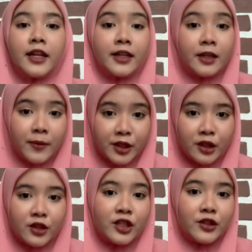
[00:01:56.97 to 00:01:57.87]
The
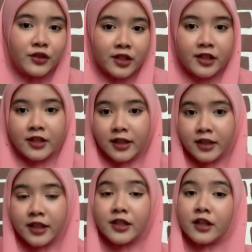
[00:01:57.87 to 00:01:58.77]
methodology used in this
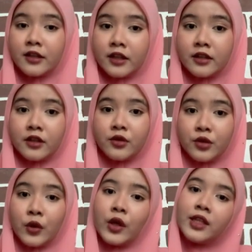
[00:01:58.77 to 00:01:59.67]
study is conducted
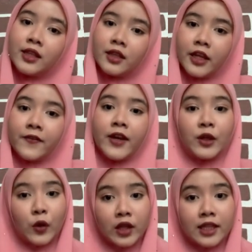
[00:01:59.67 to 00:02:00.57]
through quantitative and
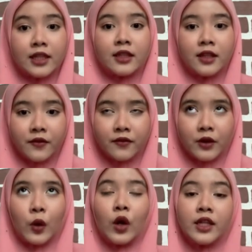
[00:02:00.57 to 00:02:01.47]

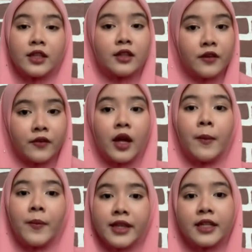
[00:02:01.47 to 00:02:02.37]
qualitative
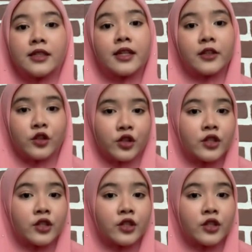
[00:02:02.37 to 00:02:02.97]
methods that ensures